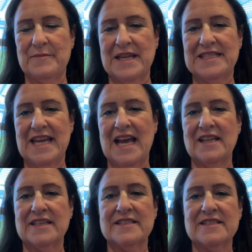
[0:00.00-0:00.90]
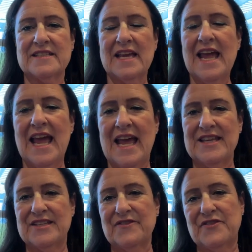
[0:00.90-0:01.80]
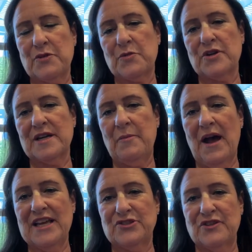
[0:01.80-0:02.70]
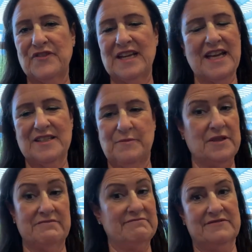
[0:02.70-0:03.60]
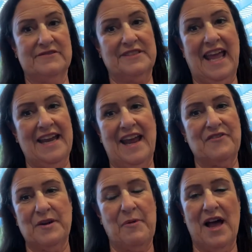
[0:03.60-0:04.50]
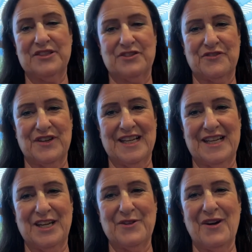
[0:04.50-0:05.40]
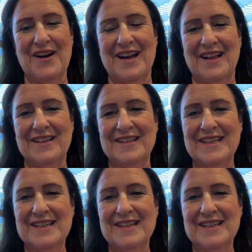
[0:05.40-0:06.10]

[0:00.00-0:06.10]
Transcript: That's Ellen's as if there were an apostrophe S, but can't have an apostrophe in a U R L.